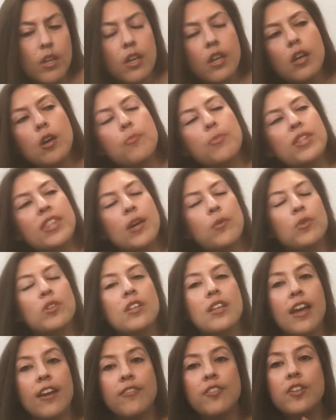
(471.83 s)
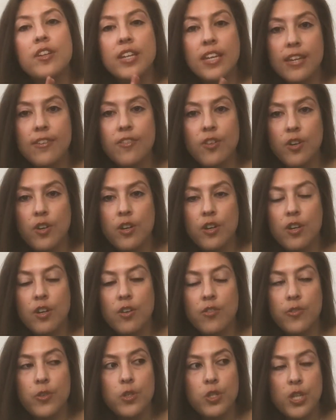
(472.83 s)
But they will never give her
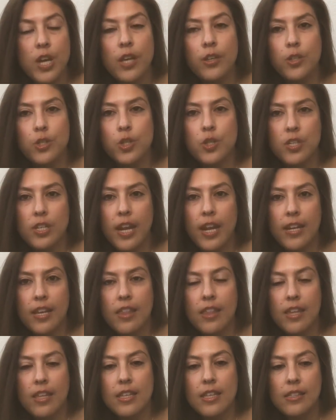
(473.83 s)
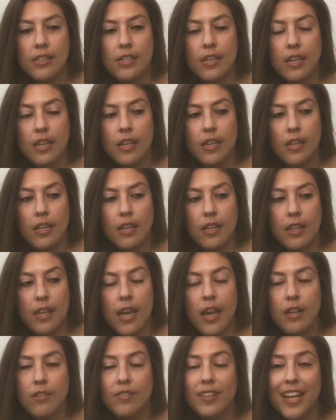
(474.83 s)
or food challenge her to anything that's in the
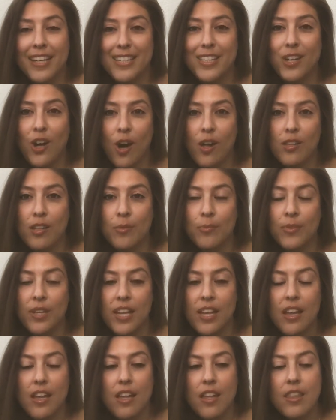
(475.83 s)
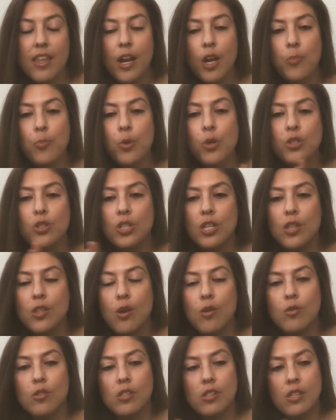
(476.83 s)
anaphylactic column. They are pushing
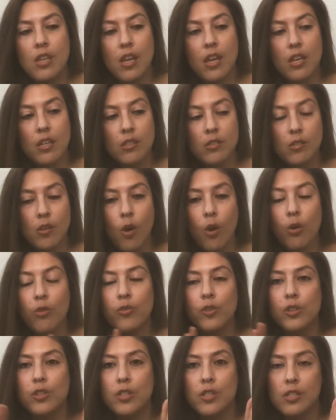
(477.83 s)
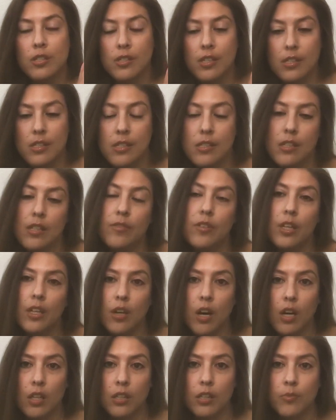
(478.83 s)
those things over to the sensitivity
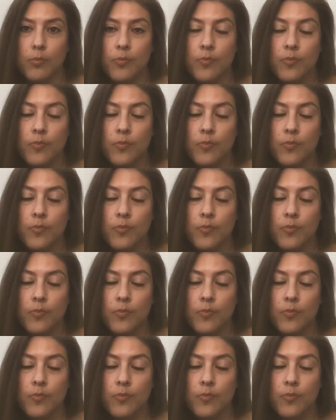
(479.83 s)
column.